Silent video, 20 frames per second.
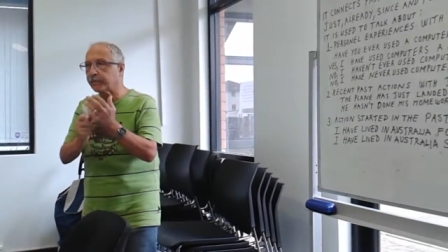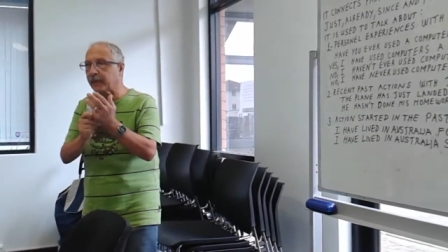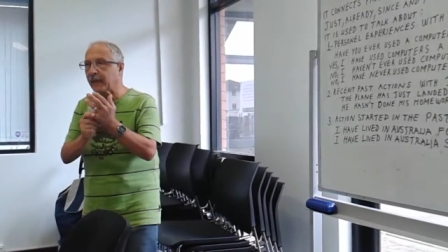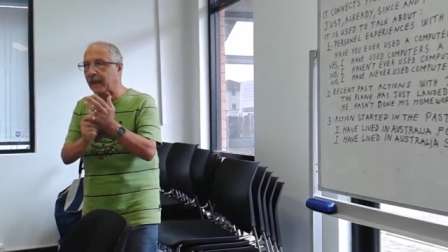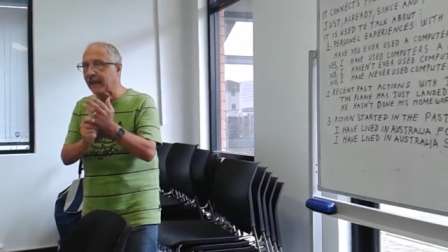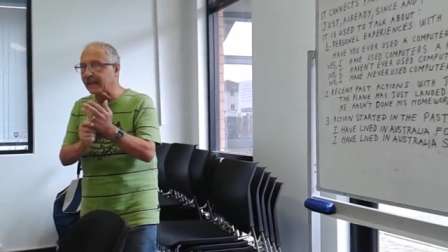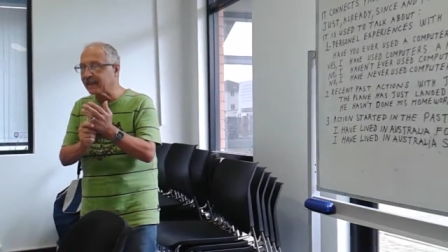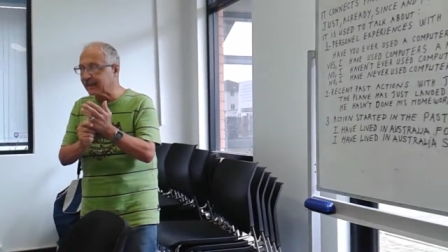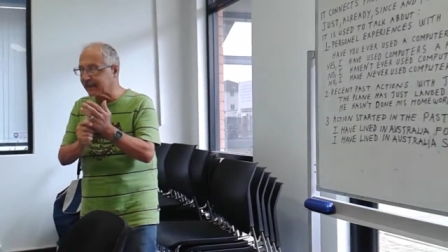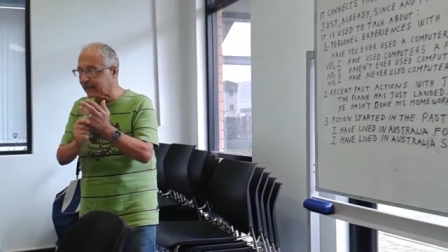
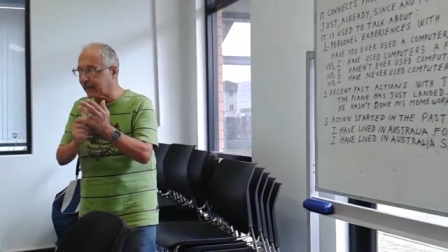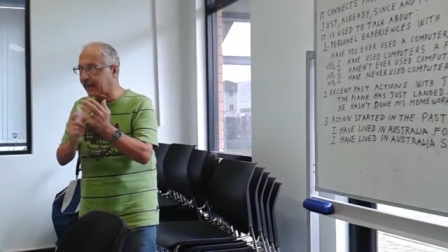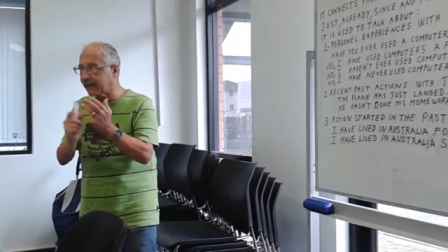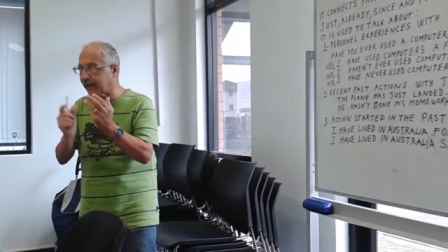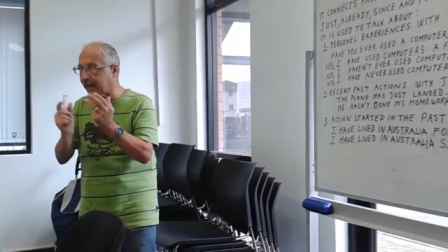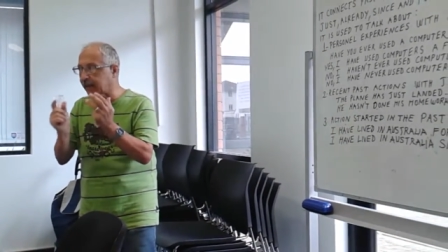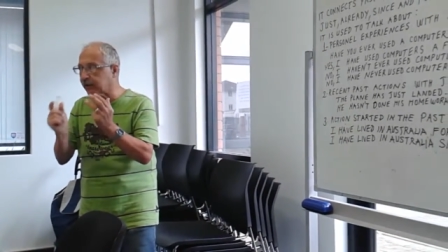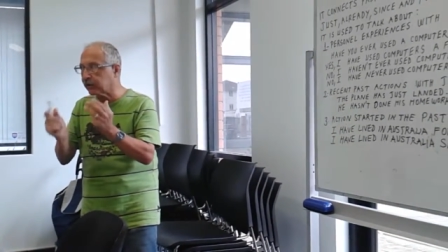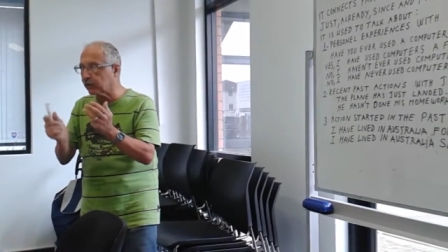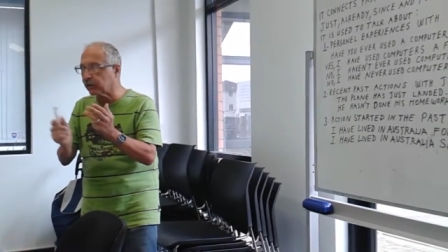Play is a
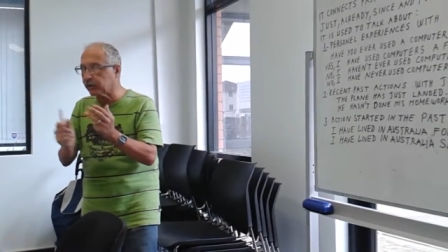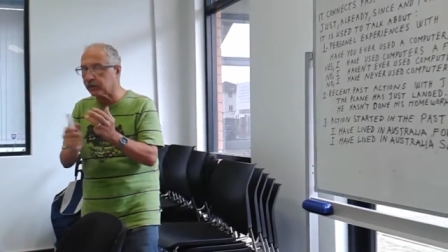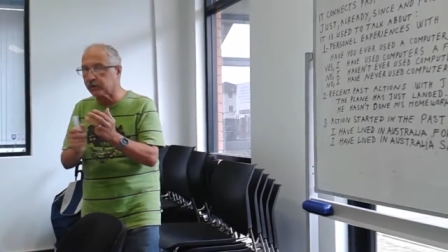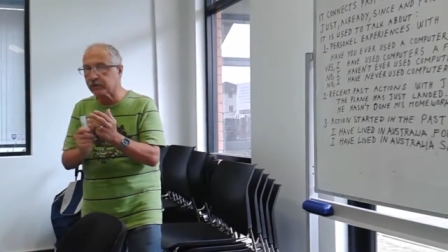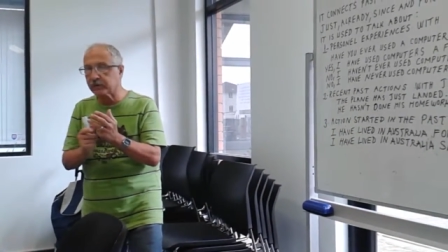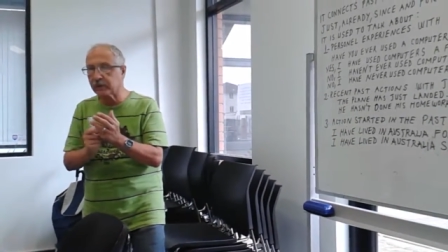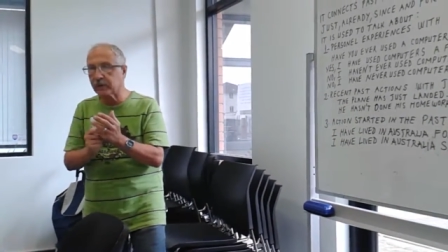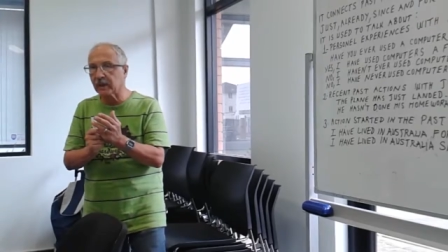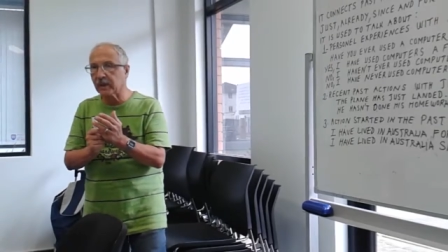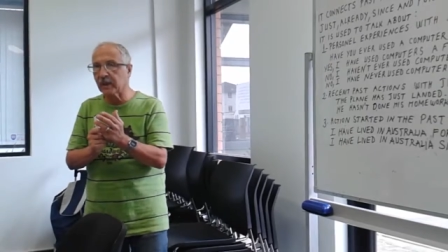regular
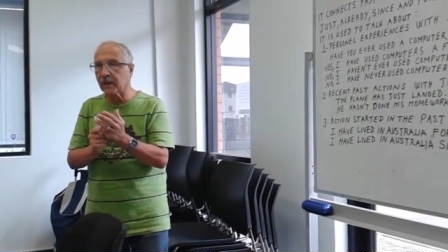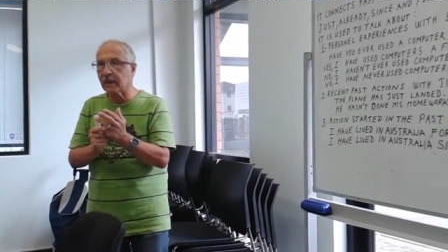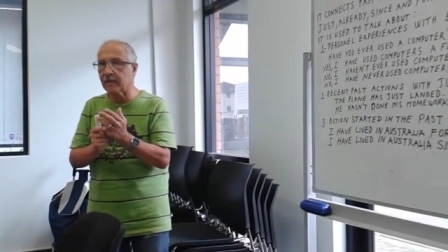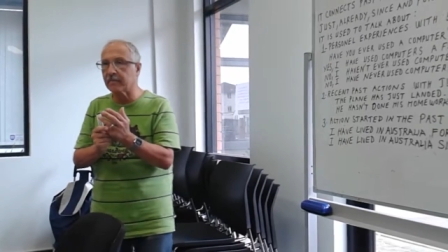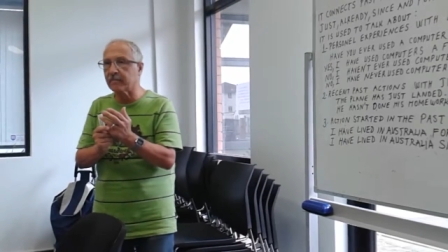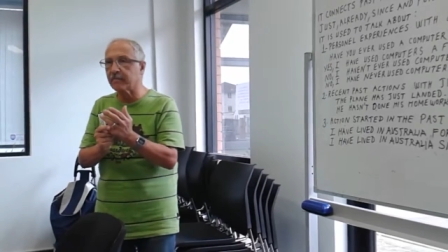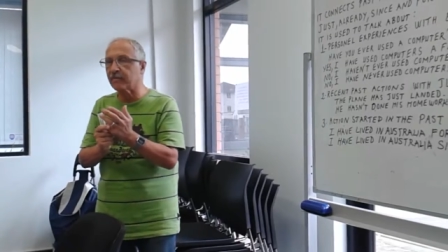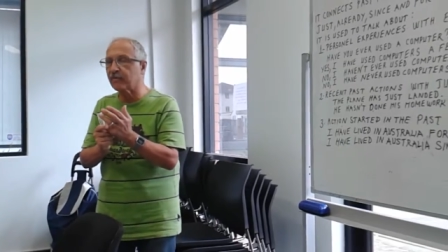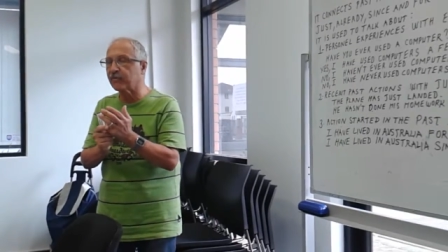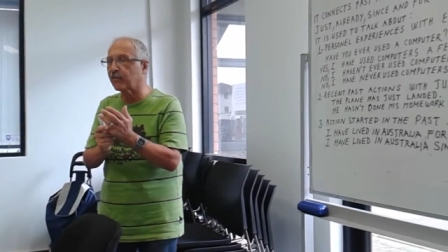
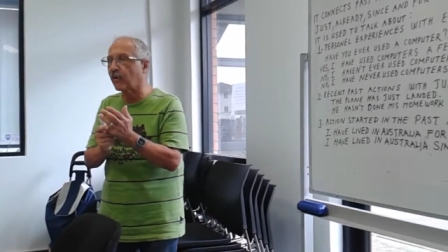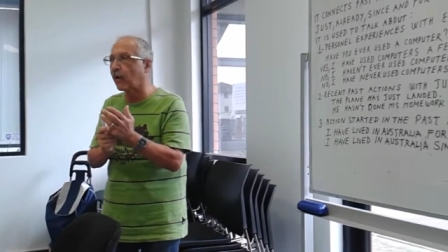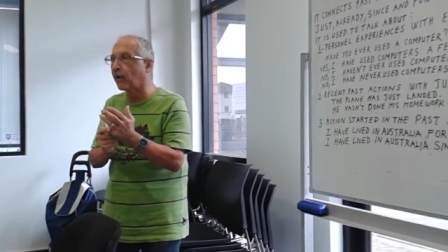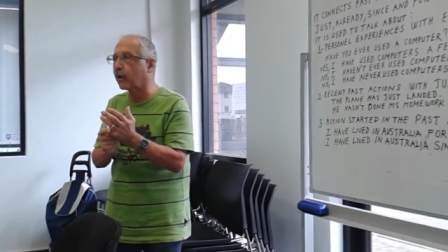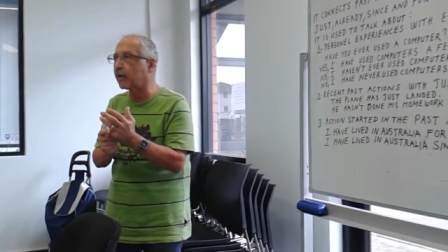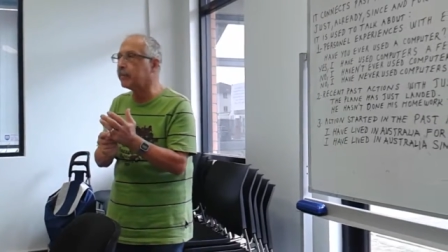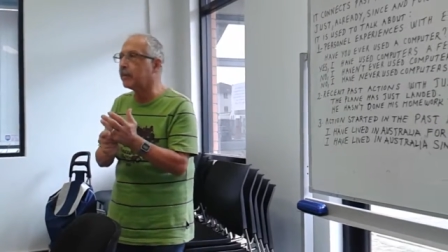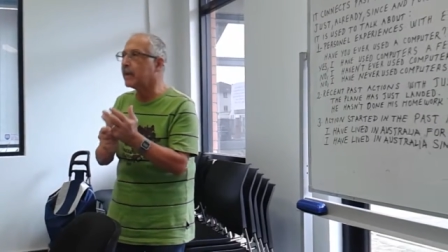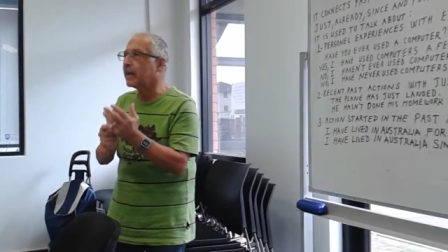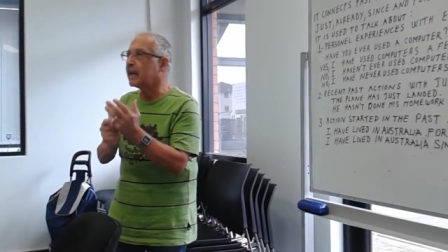
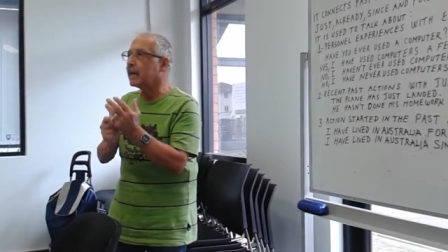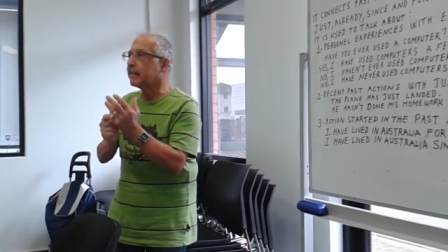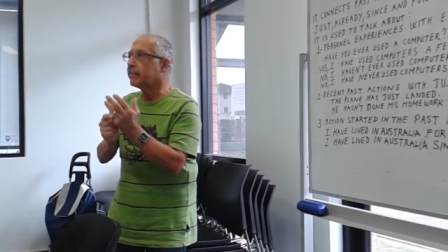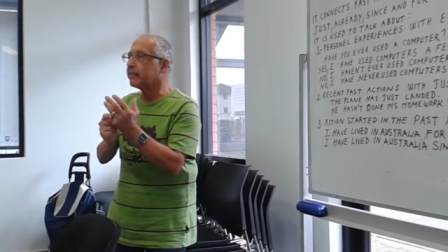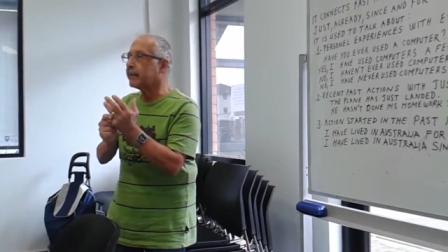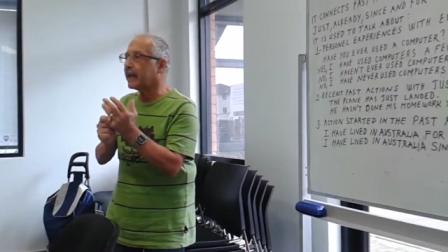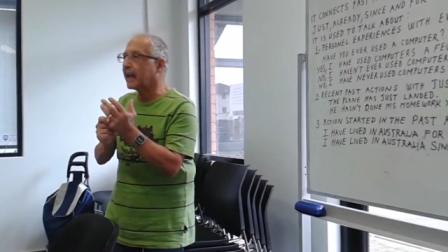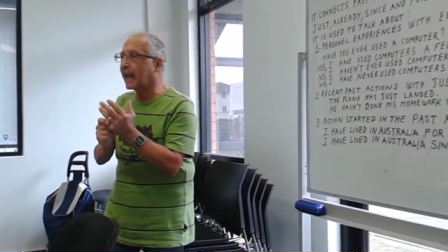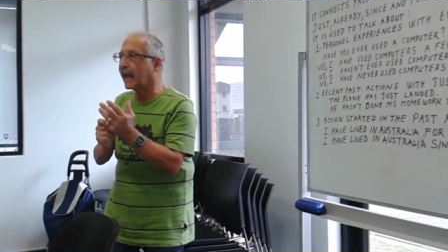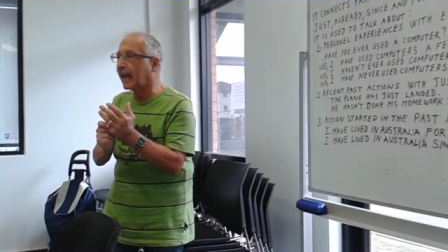verb.
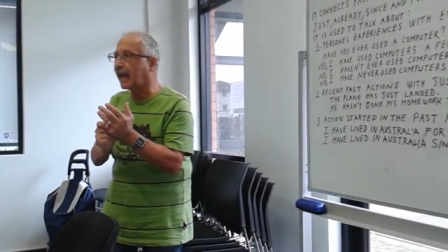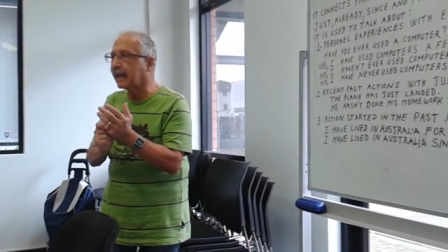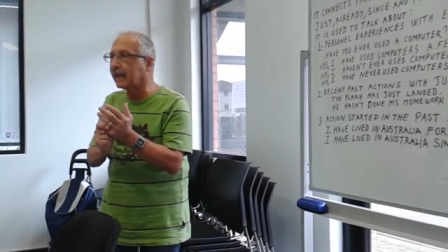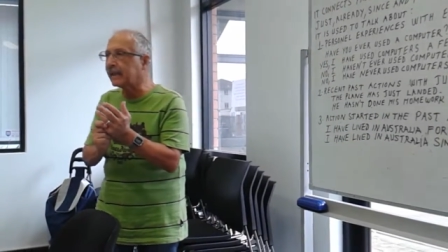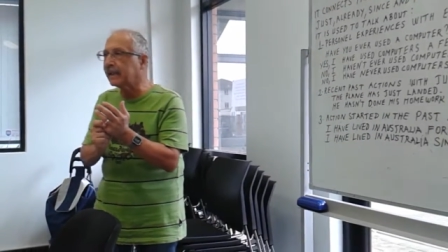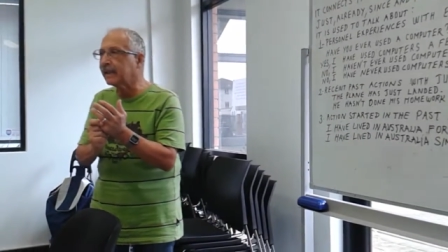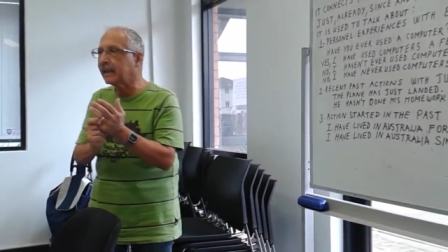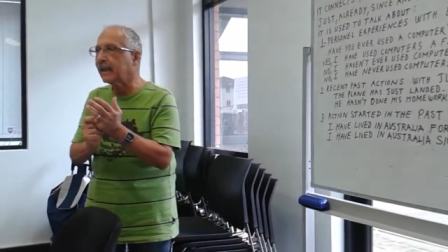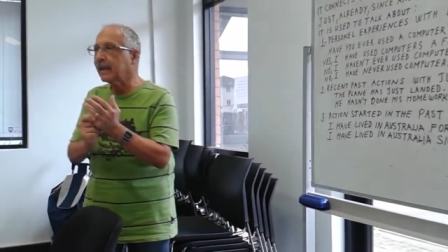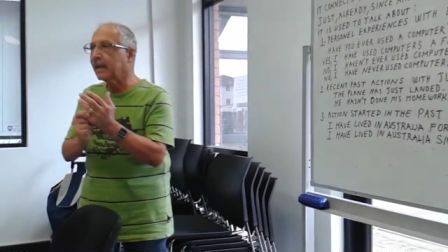
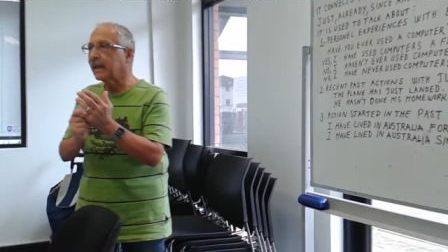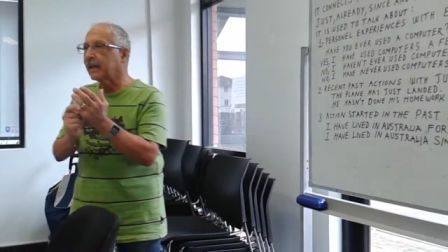Play,